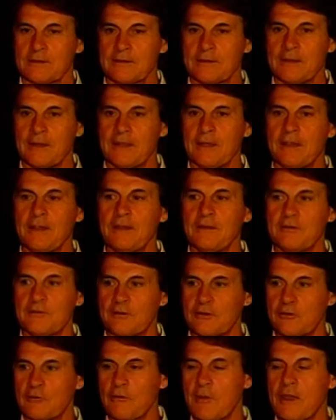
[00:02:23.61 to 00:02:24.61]
that he's
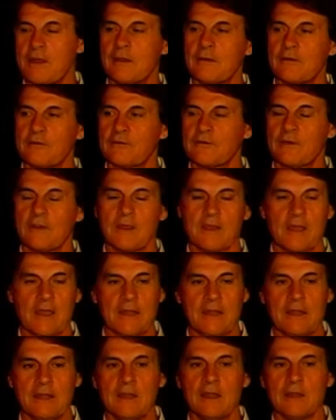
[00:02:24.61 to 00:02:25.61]
the greatest and
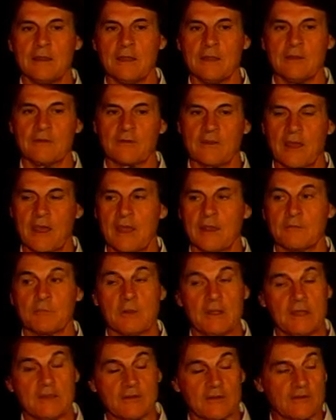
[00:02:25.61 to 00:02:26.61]
he doesn't need signs,
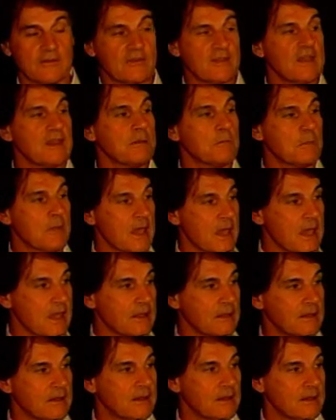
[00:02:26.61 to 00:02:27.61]
but he's a team
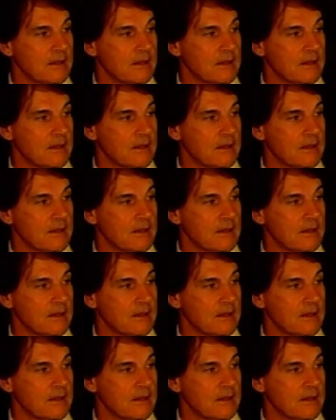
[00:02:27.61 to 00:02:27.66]
man